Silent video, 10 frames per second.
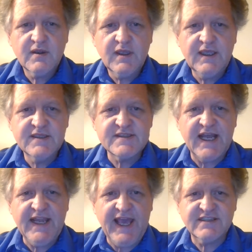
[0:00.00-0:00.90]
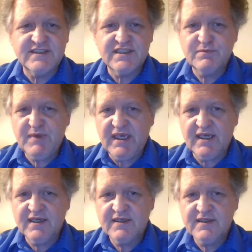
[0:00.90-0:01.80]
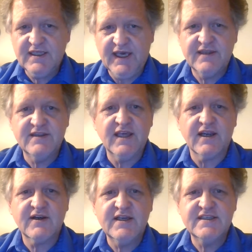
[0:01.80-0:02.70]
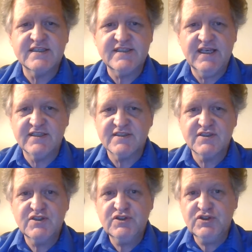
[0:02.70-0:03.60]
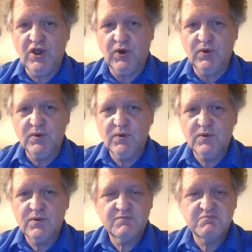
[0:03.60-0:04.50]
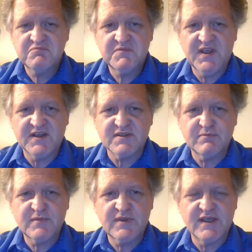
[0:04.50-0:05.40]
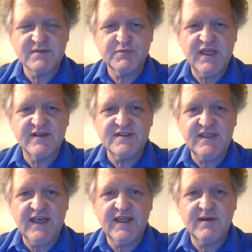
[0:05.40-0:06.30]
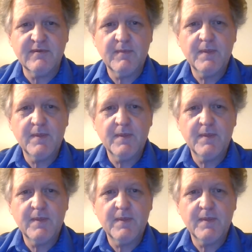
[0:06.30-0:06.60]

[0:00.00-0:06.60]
He does not actually speak the N there. He just says to. Doesn't pronounce the N.